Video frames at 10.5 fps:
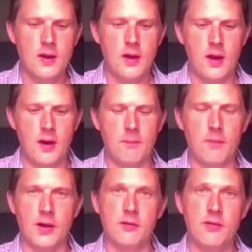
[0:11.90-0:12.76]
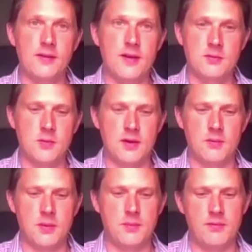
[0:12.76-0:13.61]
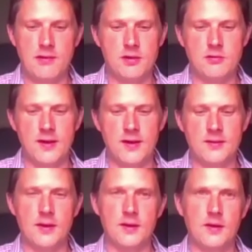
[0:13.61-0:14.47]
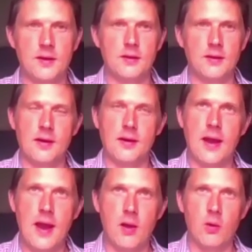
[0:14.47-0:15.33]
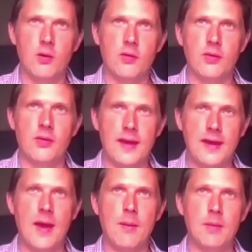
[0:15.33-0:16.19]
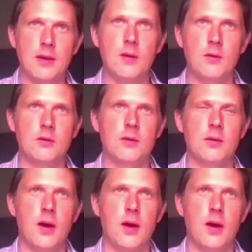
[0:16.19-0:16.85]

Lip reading: And at Fraser Nash, we've been very interested in how it can be used